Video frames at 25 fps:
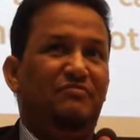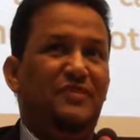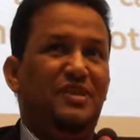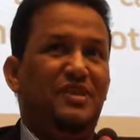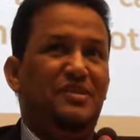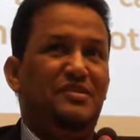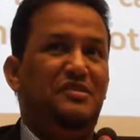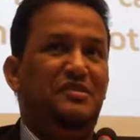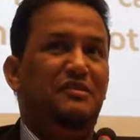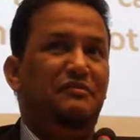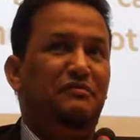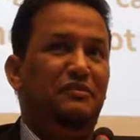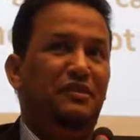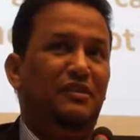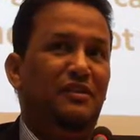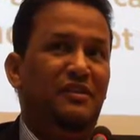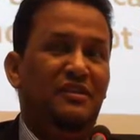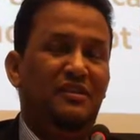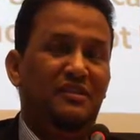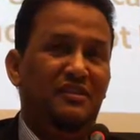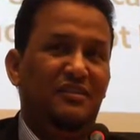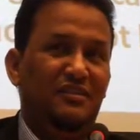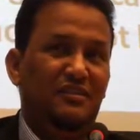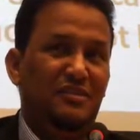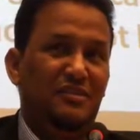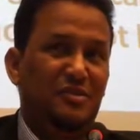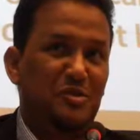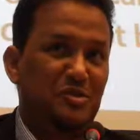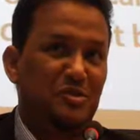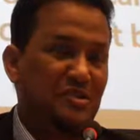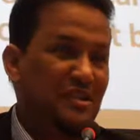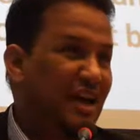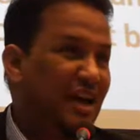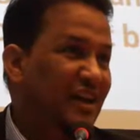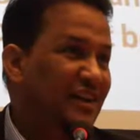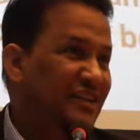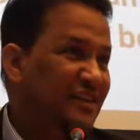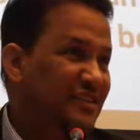civil
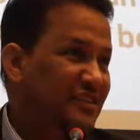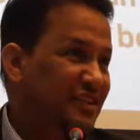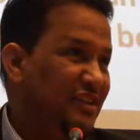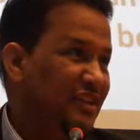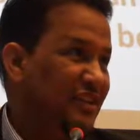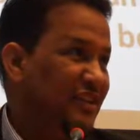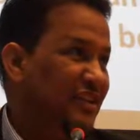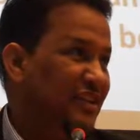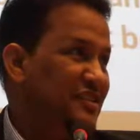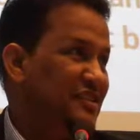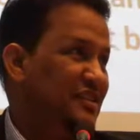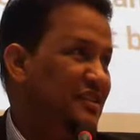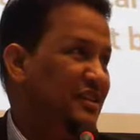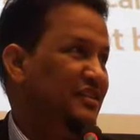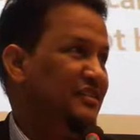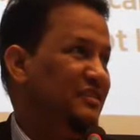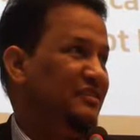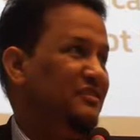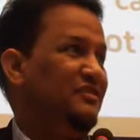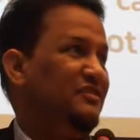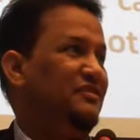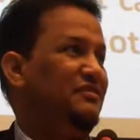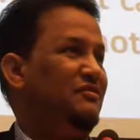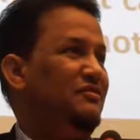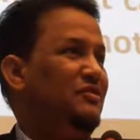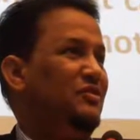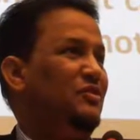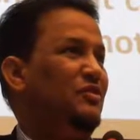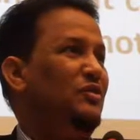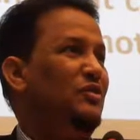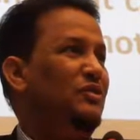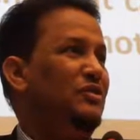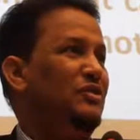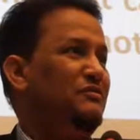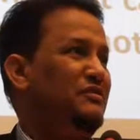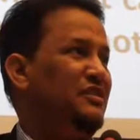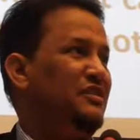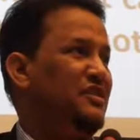societies and
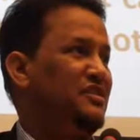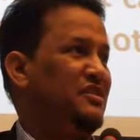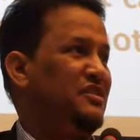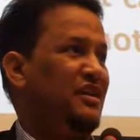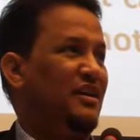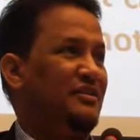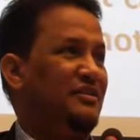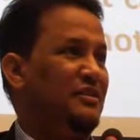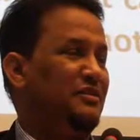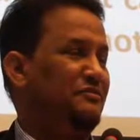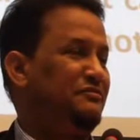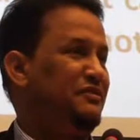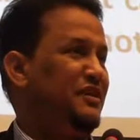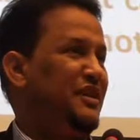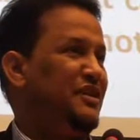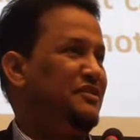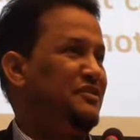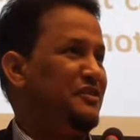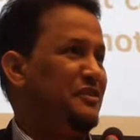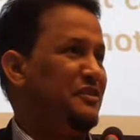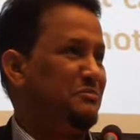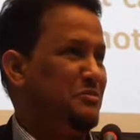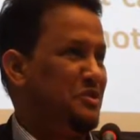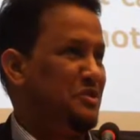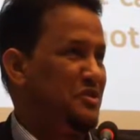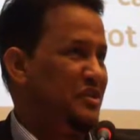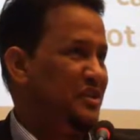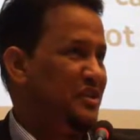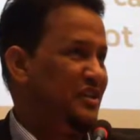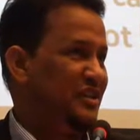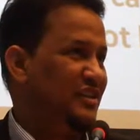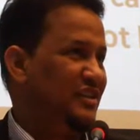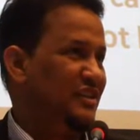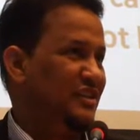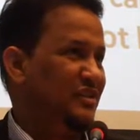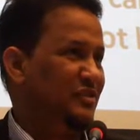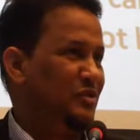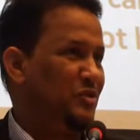all of this kind of
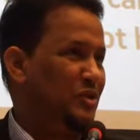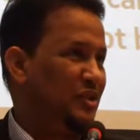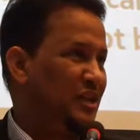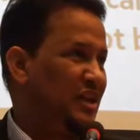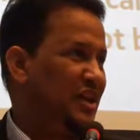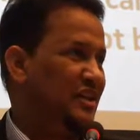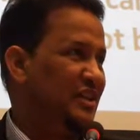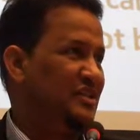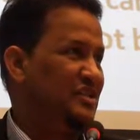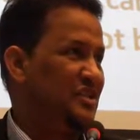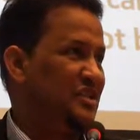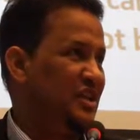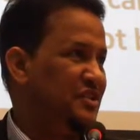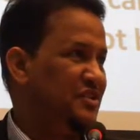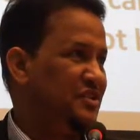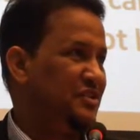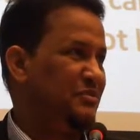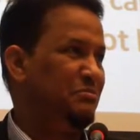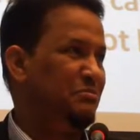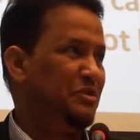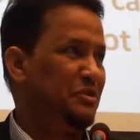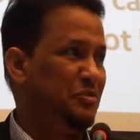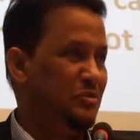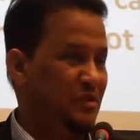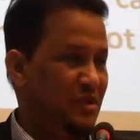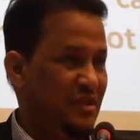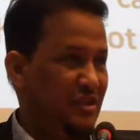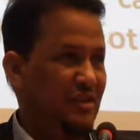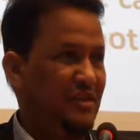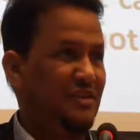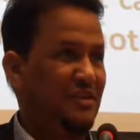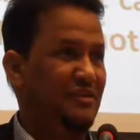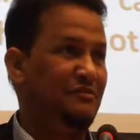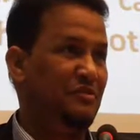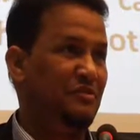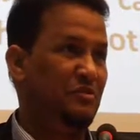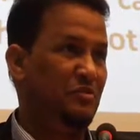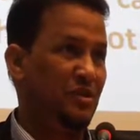intermediary organization between the
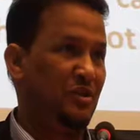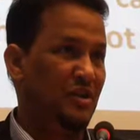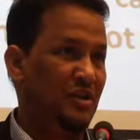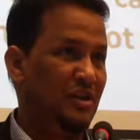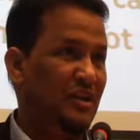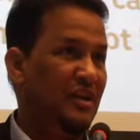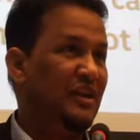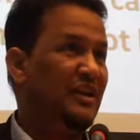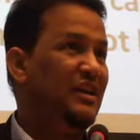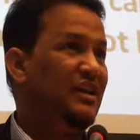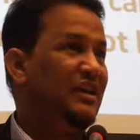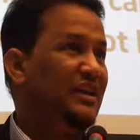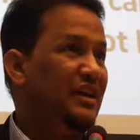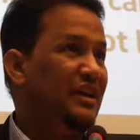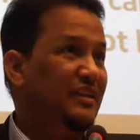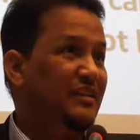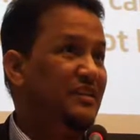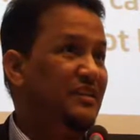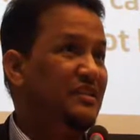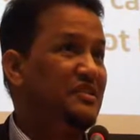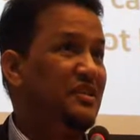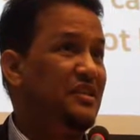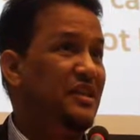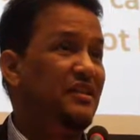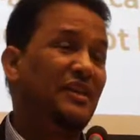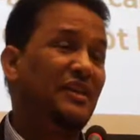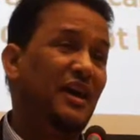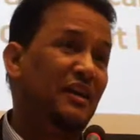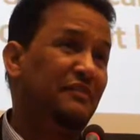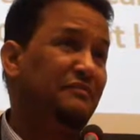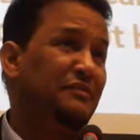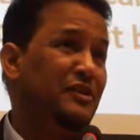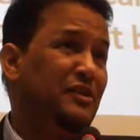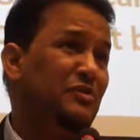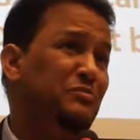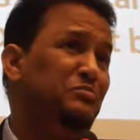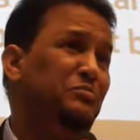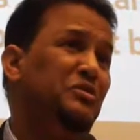individual and the state are
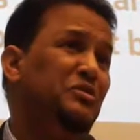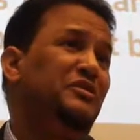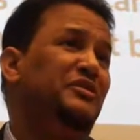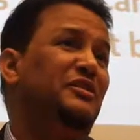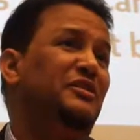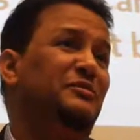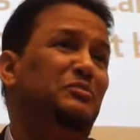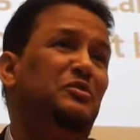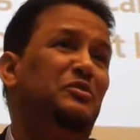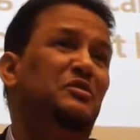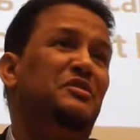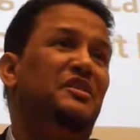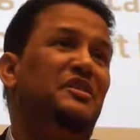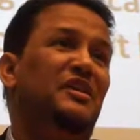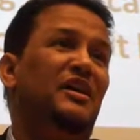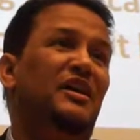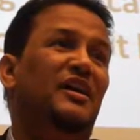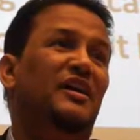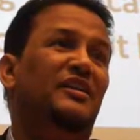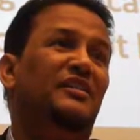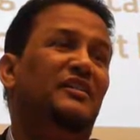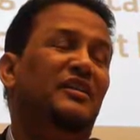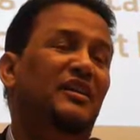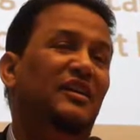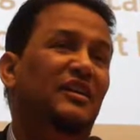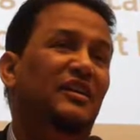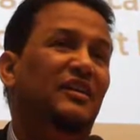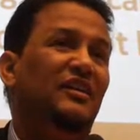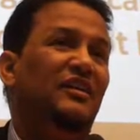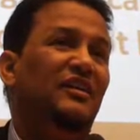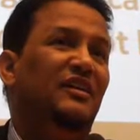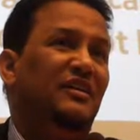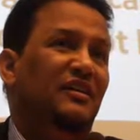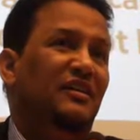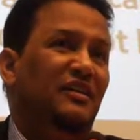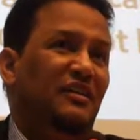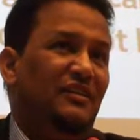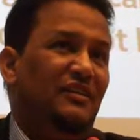very important, because
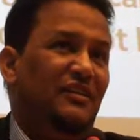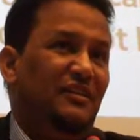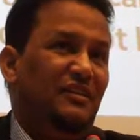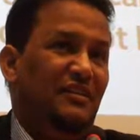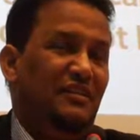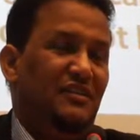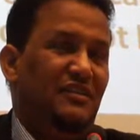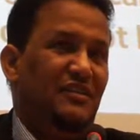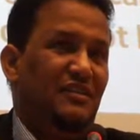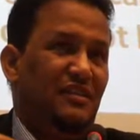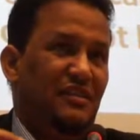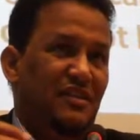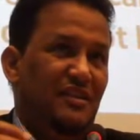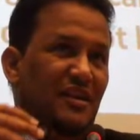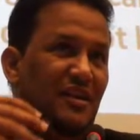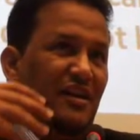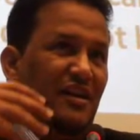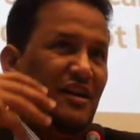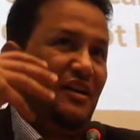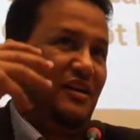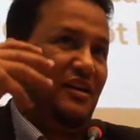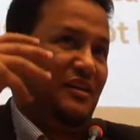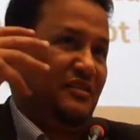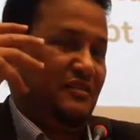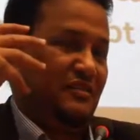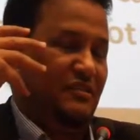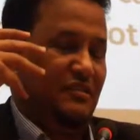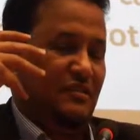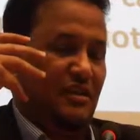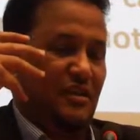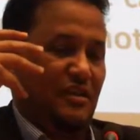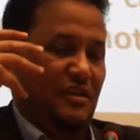they are